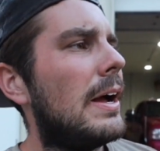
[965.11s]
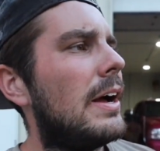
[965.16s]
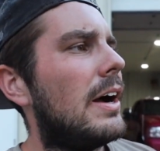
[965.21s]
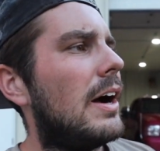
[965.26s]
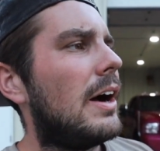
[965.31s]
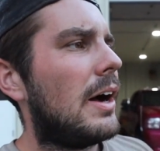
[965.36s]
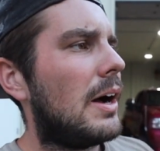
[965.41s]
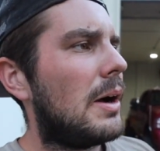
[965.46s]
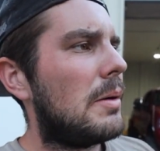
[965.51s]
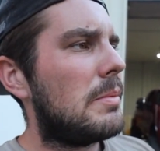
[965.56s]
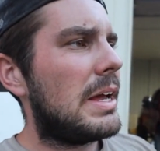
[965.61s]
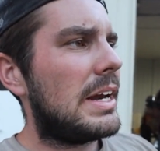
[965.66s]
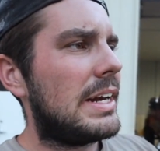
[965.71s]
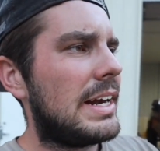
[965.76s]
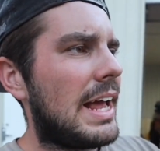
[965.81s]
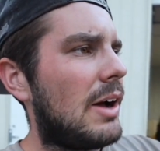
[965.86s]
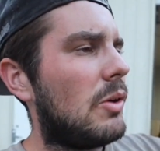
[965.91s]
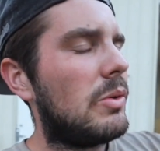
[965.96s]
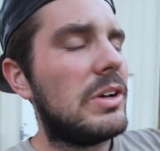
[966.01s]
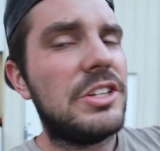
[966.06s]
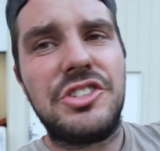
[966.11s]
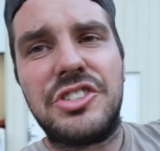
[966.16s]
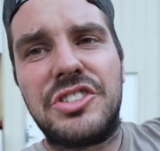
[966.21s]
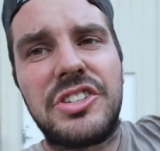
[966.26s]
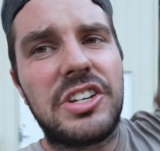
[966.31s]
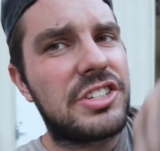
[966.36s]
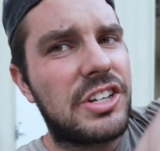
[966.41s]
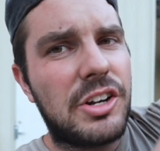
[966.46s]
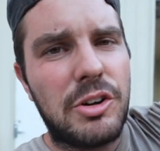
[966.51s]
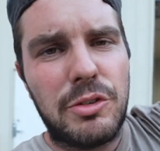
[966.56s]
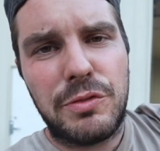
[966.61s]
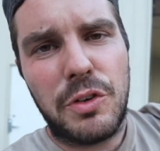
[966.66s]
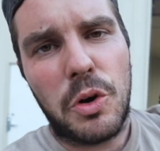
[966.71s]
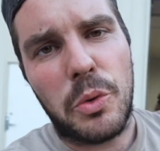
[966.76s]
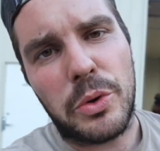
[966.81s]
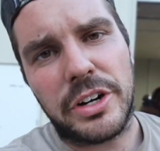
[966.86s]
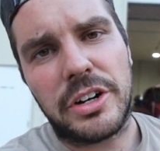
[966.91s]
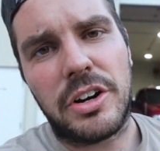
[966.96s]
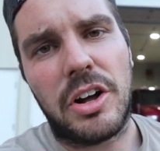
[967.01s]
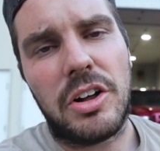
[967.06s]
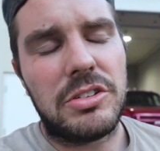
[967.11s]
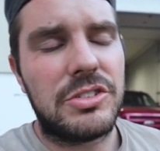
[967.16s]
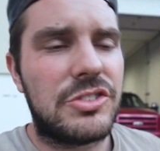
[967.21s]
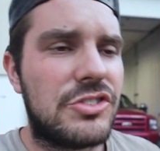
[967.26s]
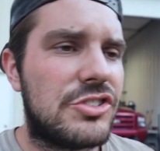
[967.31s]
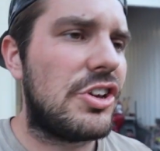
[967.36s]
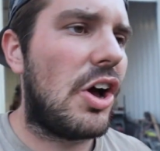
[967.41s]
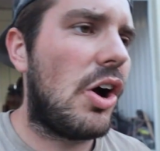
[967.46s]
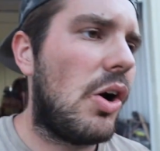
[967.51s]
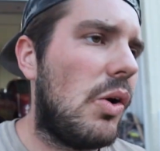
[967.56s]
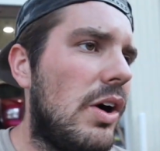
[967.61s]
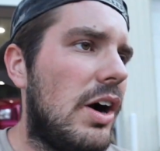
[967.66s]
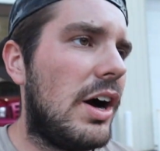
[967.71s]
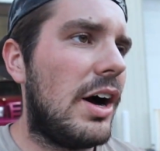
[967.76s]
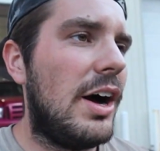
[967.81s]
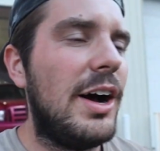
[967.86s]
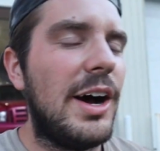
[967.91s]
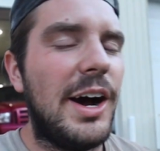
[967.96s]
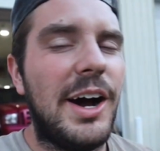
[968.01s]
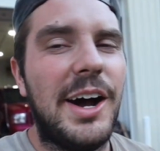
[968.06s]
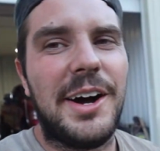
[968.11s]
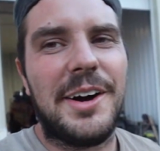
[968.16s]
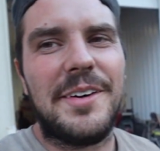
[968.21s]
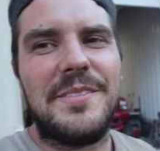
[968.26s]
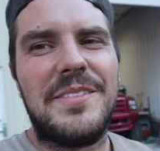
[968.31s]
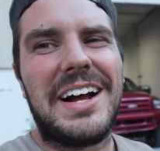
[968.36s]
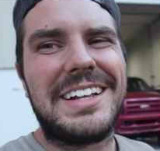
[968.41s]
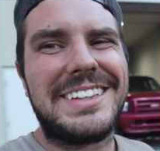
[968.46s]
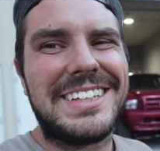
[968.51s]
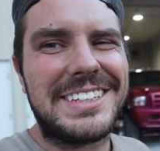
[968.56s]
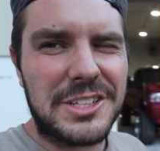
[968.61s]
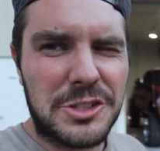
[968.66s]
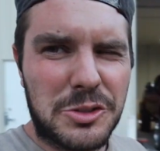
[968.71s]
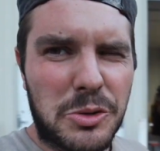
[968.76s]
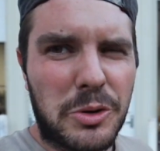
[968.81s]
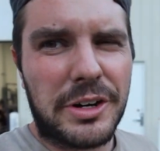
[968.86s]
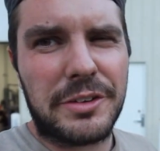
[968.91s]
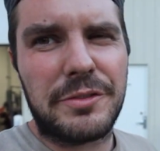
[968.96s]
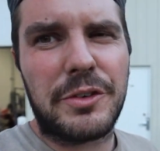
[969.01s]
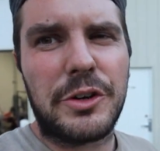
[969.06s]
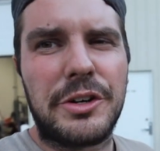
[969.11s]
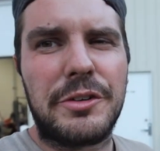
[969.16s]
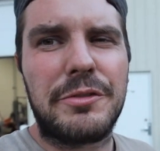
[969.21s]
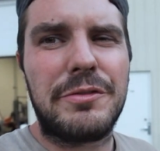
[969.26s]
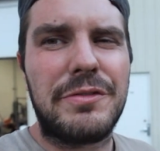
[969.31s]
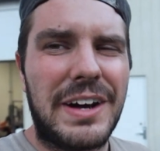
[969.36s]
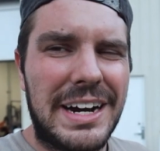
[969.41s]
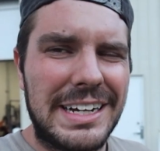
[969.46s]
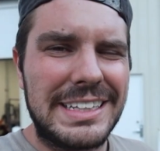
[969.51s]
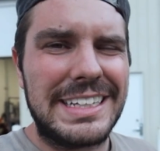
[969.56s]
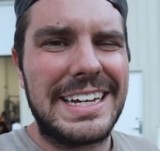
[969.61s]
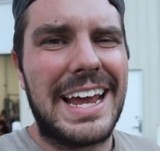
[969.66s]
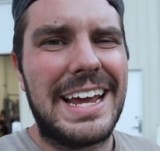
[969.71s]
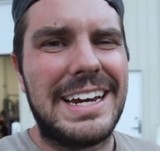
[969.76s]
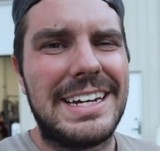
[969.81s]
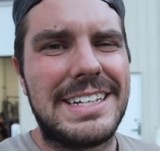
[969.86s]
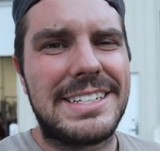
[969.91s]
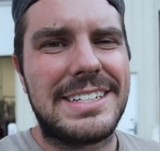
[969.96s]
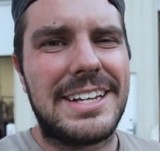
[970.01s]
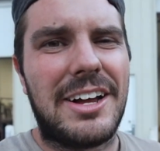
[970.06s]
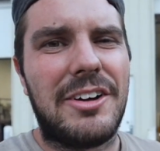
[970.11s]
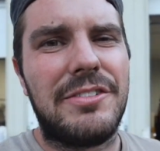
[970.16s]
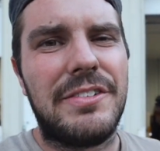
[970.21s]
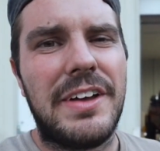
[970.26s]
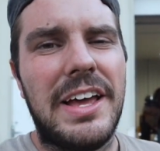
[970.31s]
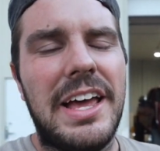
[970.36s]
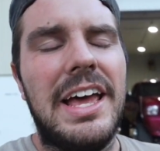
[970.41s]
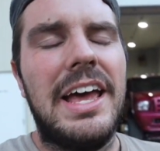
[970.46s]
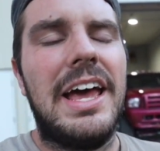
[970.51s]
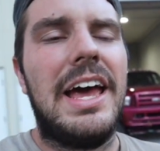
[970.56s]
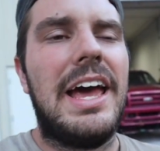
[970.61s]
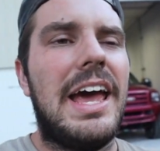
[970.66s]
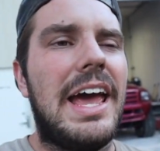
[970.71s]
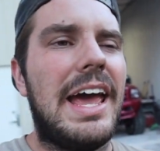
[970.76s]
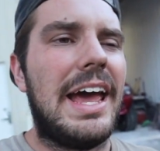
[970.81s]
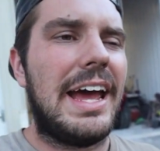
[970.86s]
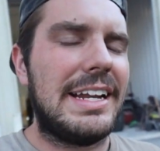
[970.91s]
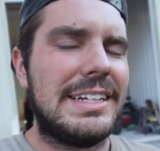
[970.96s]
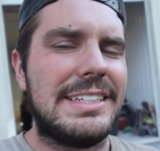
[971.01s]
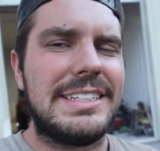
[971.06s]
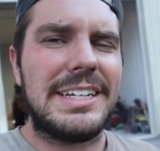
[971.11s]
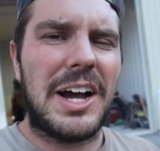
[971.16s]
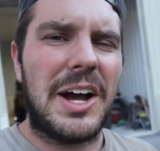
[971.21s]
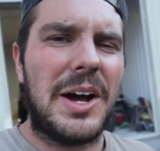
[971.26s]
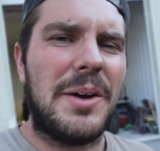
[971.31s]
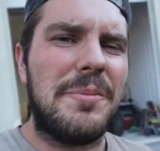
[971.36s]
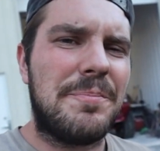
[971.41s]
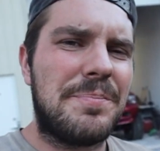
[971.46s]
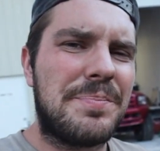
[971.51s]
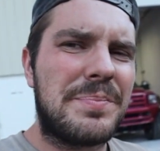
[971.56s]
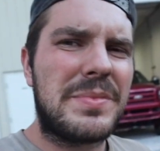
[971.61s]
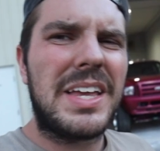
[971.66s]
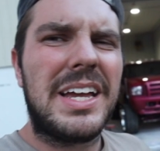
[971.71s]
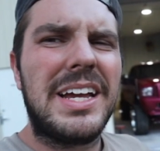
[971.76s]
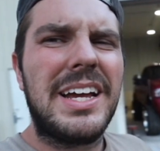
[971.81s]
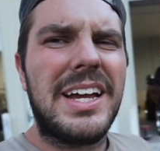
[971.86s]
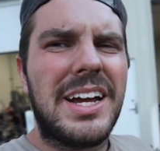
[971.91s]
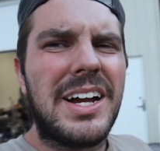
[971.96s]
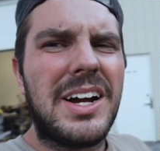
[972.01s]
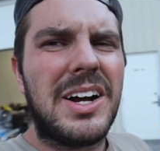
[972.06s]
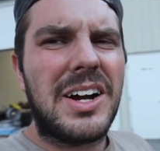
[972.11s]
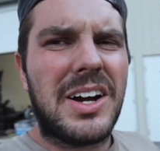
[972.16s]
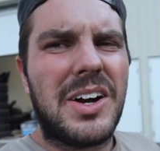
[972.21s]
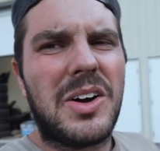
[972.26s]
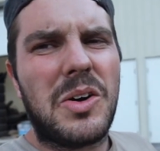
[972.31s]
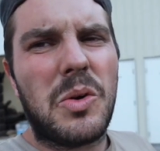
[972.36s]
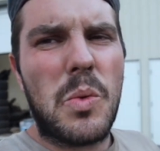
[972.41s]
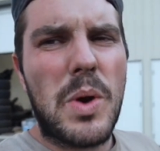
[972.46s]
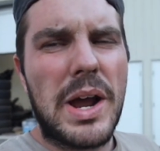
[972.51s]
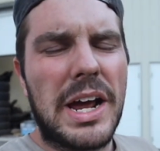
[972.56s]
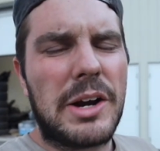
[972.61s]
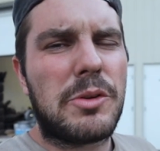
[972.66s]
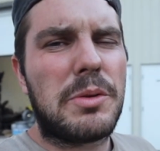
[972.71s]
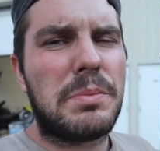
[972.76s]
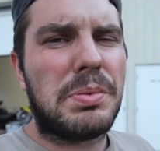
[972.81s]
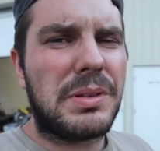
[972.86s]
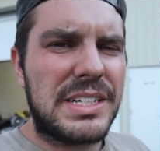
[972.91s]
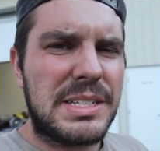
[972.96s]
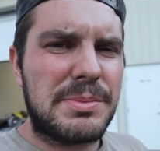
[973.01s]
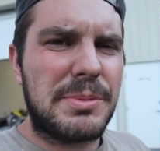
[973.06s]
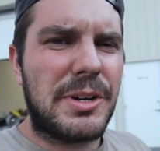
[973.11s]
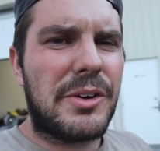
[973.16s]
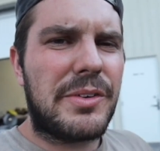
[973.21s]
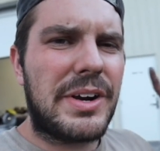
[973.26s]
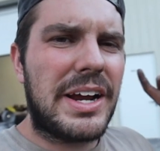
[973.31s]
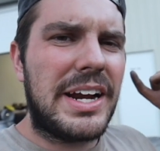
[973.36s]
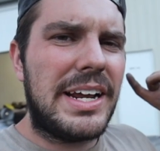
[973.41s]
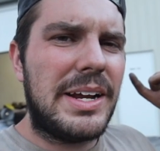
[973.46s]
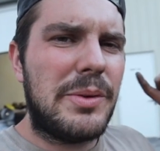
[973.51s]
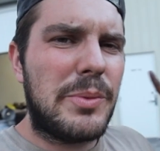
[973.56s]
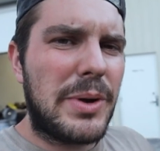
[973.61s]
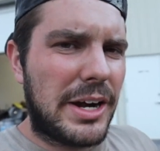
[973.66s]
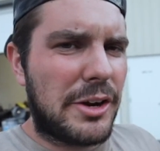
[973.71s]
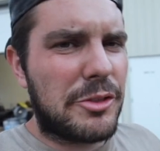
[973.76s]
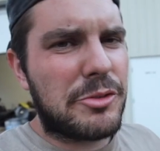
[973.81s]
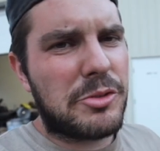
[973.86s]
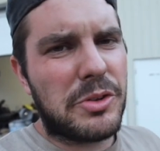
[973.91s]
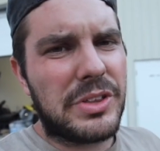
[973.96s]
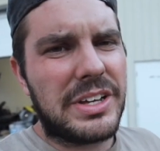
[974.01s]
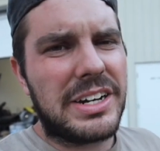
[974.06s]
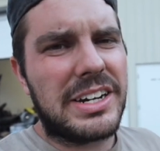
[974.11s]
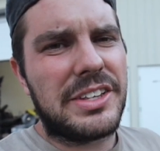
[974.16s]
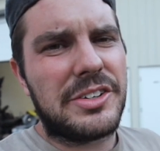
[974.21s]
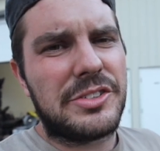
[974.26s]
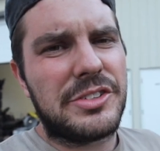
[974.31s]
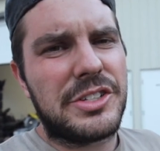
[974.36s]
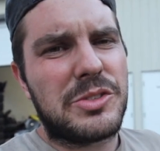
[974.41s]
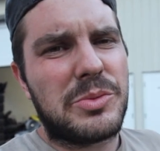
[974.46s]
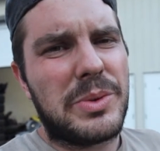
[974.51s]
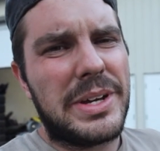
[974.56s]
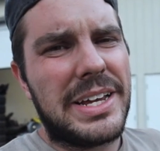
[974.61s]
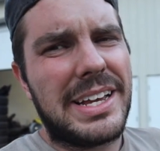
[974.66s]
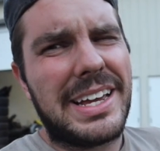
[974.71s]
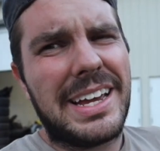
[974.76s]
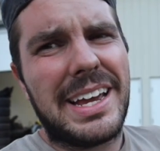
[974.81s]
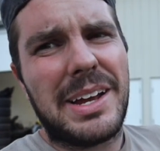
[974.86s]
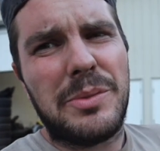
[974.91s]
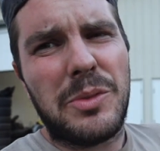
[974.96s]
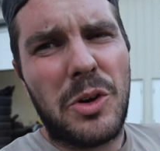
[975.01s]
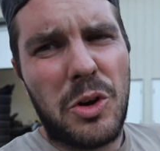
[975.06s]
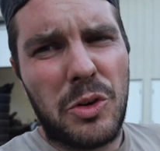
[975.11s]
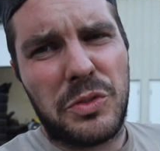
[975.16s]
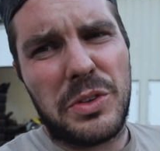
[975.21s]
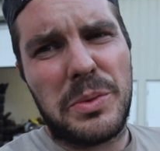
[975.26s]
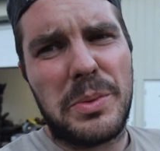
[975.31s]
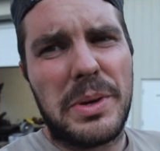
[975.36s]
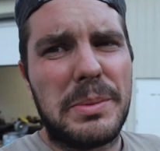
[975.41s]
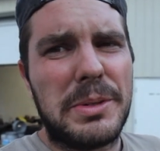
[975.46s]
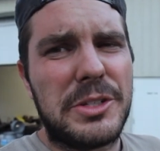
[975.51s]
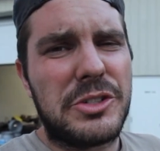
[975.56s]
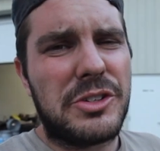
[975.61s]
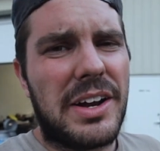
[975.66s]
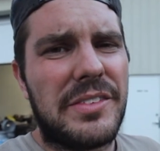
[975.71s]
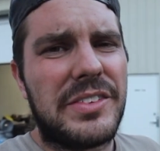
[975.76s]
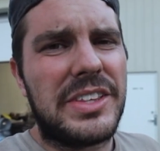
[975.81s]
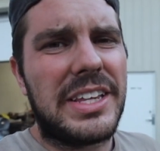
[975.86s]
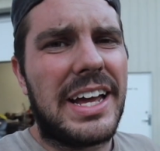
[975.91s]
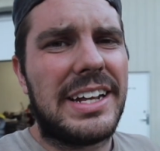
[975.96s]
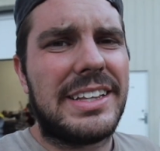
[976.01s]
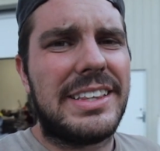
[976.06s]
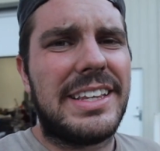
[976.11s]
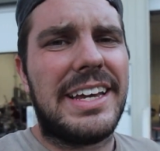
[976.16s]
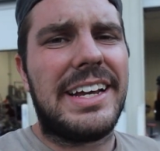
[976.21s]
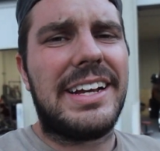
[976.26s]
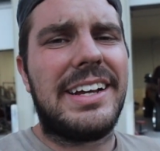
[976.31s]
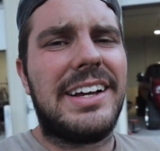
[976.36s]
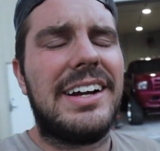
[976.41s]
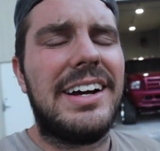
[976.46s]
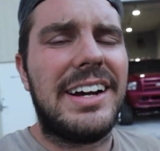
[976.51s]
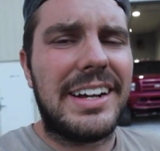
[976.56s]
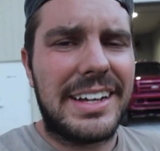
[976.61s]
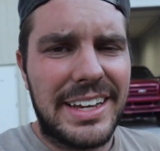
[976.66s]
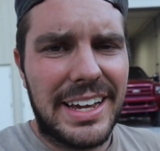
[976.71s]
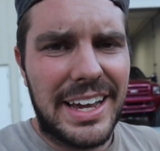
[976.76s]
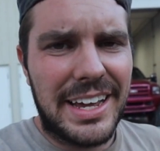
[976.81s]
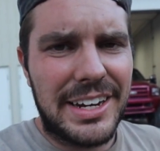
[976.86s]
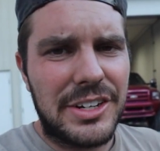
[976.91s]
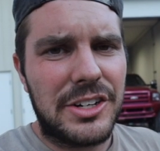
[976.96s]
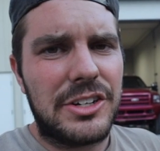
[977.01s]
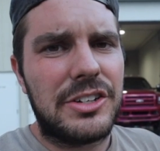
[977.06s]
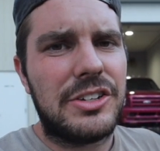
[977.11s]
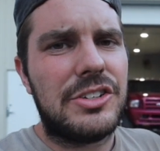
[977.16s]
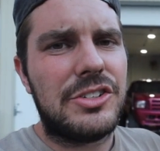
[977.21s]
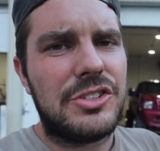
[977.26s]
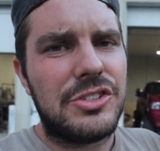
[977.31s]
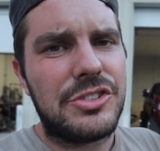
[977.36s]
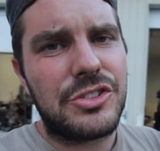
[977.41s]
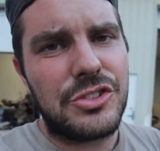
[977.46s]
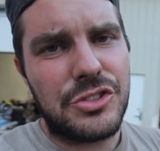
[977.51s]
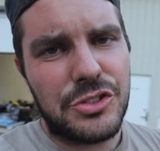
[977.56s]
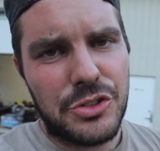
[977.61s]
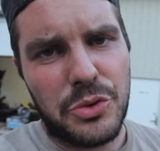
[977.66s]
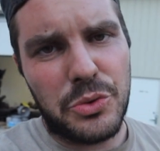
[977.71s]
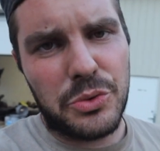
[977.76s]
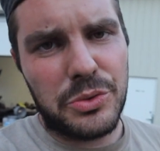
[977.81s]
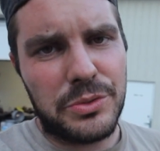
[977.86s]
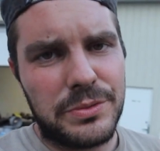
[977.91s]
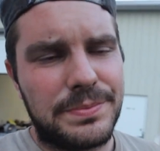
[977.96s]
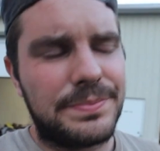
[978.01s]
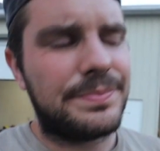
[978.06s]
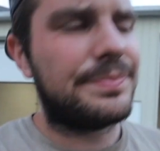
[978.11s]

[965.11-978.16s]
Um, and now it just doesn't go forward at all. So um, I think the torque converter finally ate itself and um, we got a replacement already. We gotta throw that in there this week and hopefully we can be driving that thing again soon.